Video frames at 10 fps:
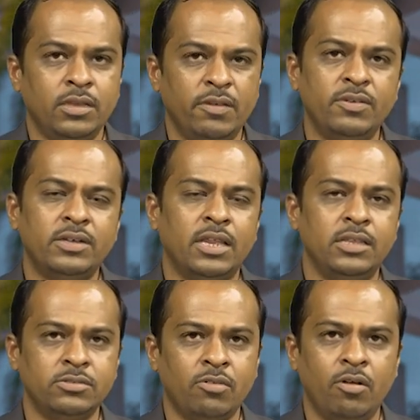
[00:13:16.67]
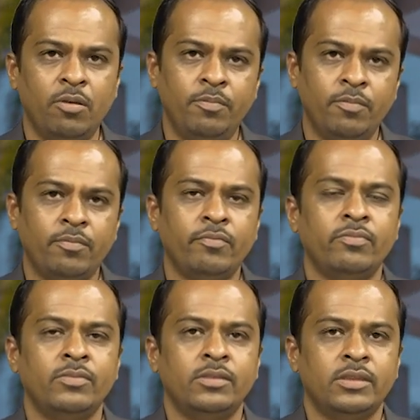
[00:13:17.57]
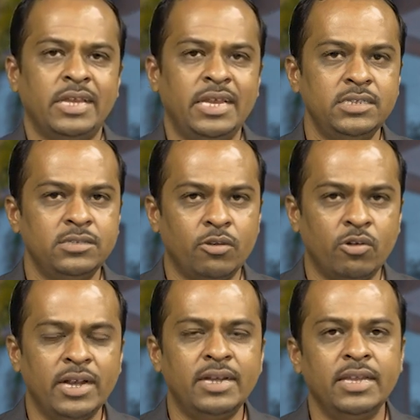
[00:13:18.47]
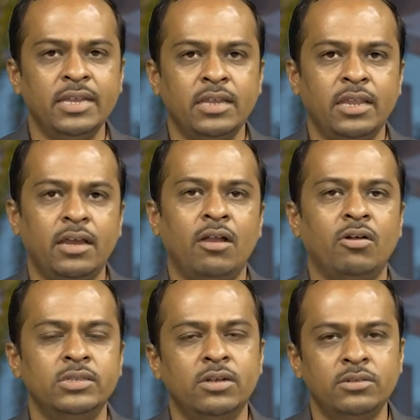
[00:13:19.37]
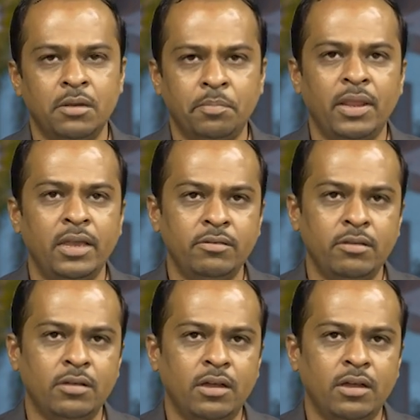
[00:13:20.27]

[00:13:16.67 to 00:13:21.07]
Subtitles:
If the telescope is rotating in a horizontal plane